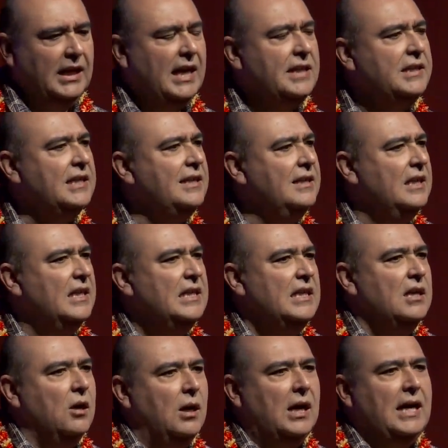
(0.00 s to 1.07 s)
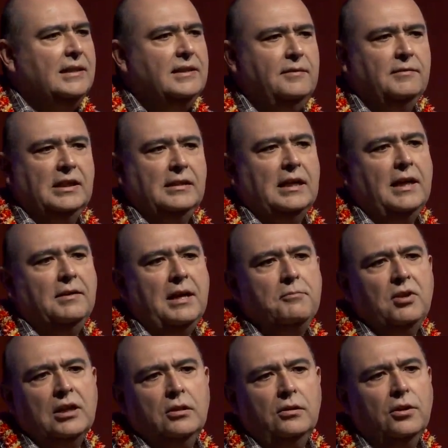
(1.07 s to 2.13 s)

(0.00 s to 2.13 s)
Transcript: And then I'm going to